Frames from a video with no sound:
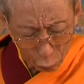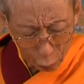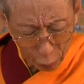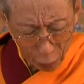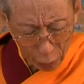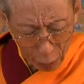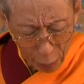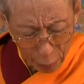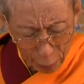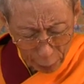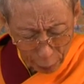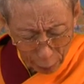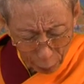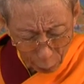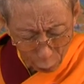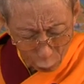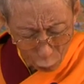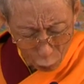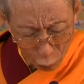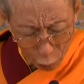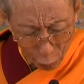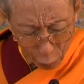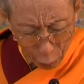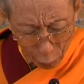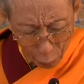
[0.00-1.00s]
cut the
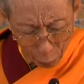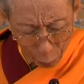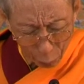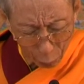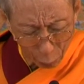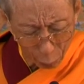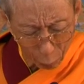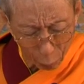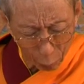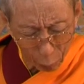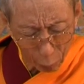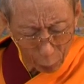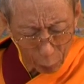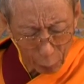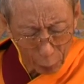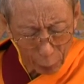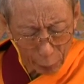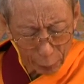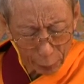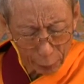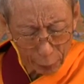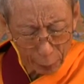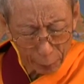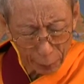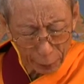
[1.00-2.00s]
continual
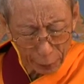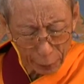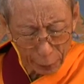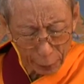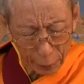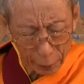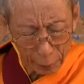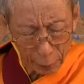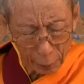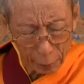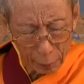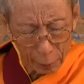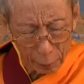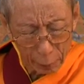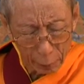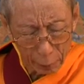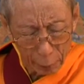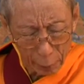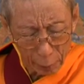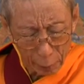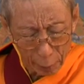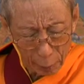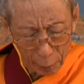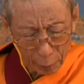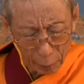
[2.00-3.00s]
samsara.
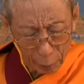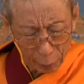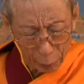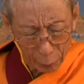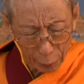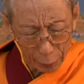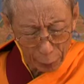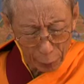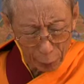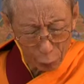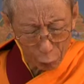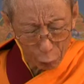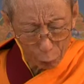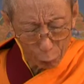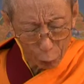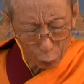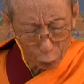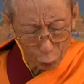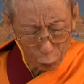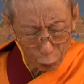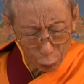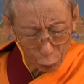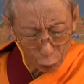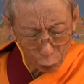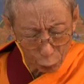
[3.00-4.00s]
We have
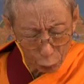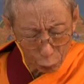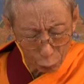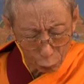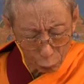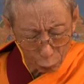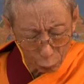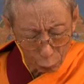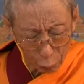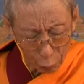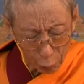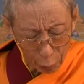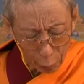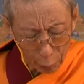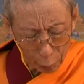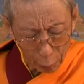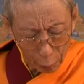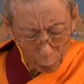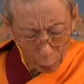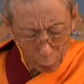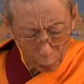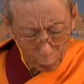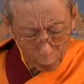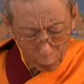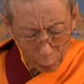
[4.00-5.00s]
opportunity
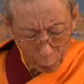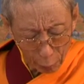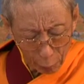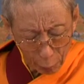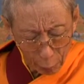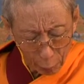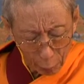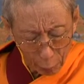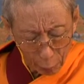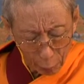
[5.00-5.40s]
to